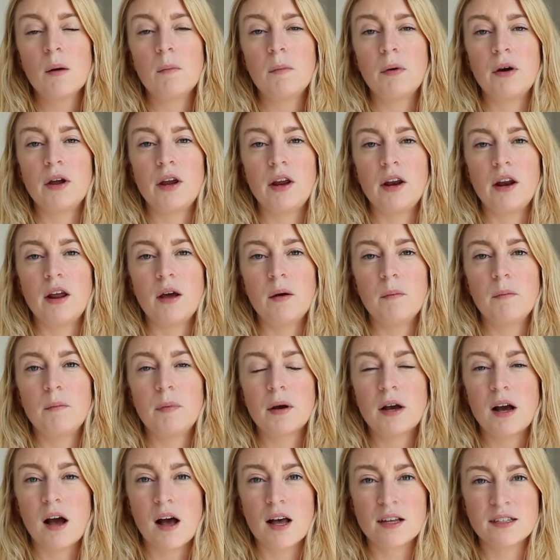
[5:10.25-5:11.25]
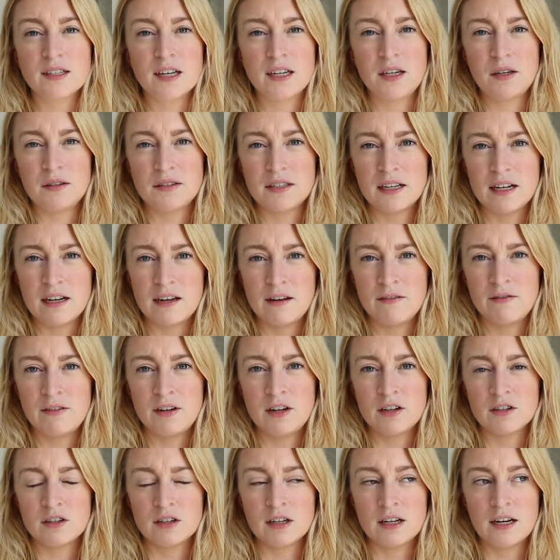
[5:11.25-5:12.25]
But because I used to live
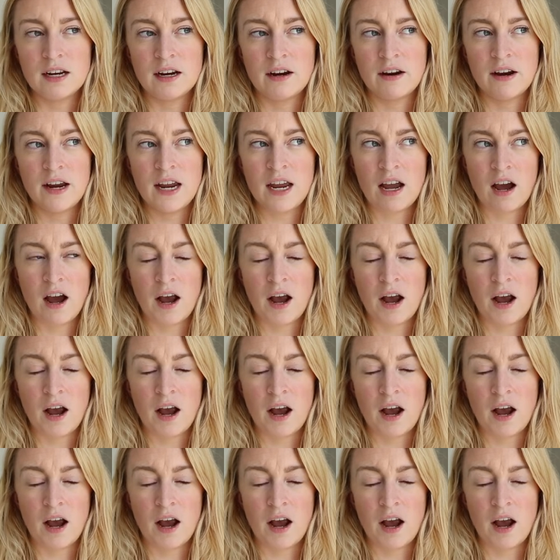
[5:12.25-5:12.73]
near Dunleary,